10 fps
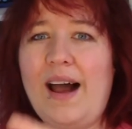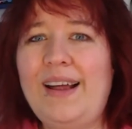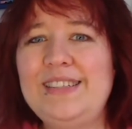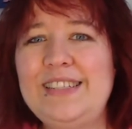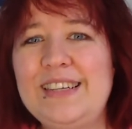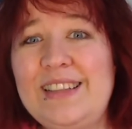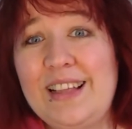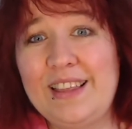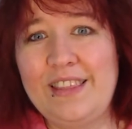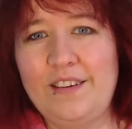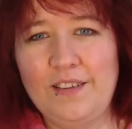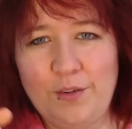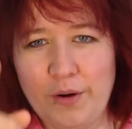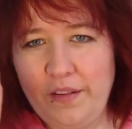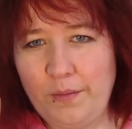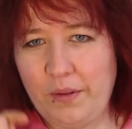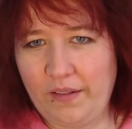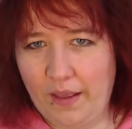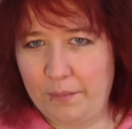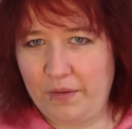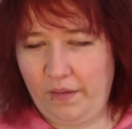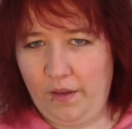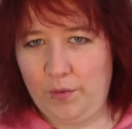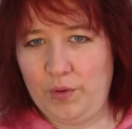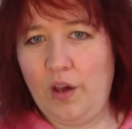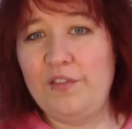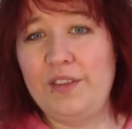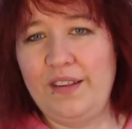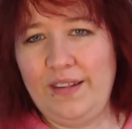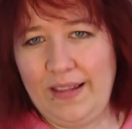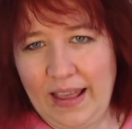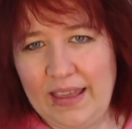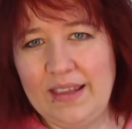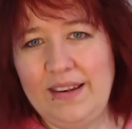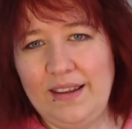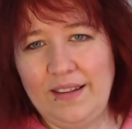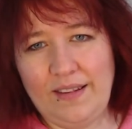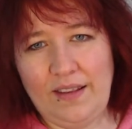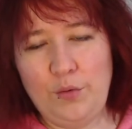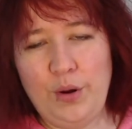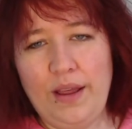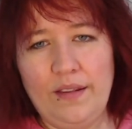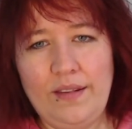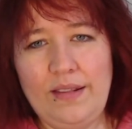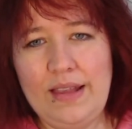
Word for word: until the Christmas episode of the second series.